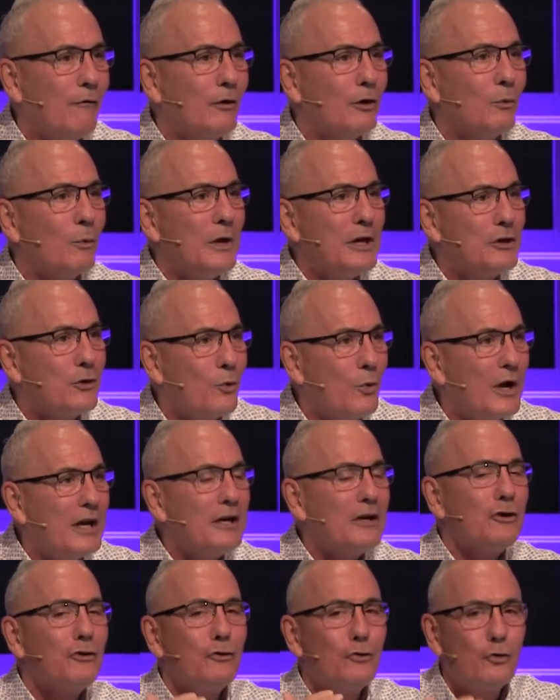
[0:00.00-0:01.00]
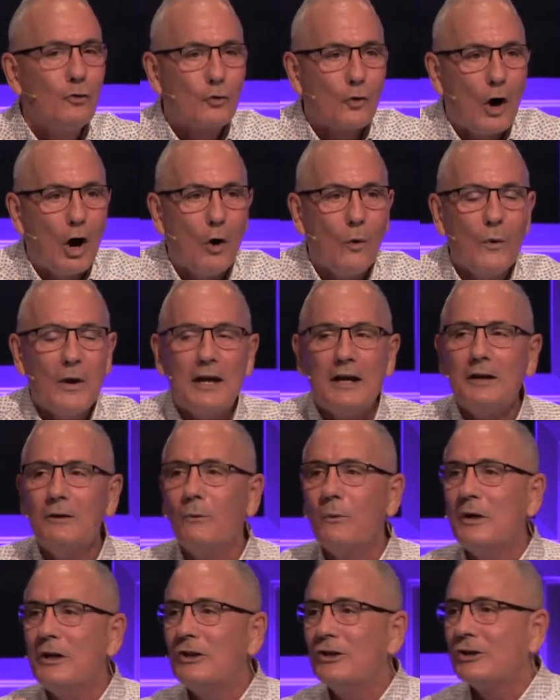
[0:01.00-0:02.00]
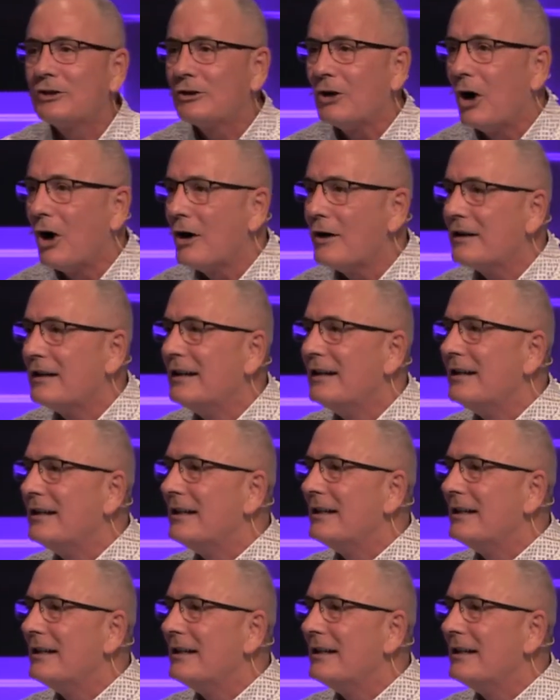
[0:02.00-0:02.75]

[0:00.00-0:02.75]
When we quit growing, we start